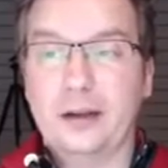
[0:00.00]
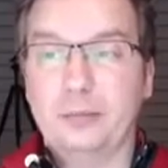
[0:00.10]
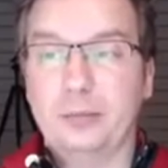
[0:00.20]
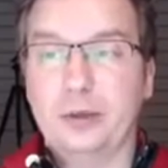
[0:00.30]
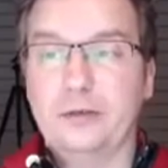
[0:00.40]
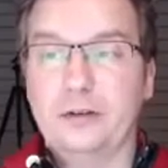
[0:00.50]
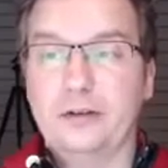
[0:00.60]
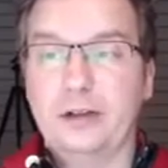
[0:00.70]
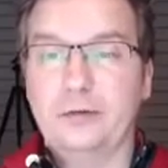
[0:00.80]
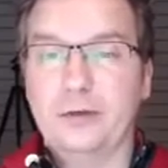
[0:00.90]
up
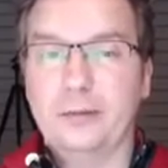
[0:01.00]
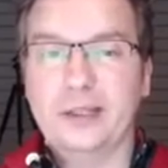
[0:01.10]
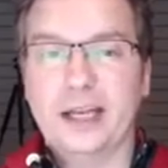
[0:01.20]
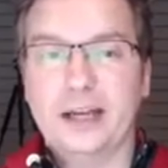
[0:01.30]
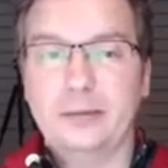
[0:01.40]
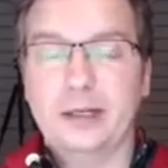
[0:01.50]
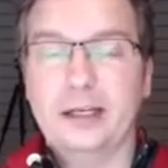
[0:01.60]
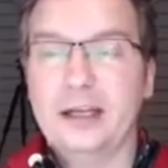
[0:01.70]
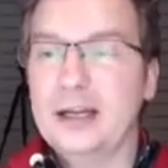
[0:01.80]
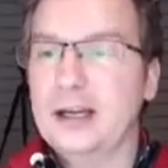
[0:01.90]
previously from the admin,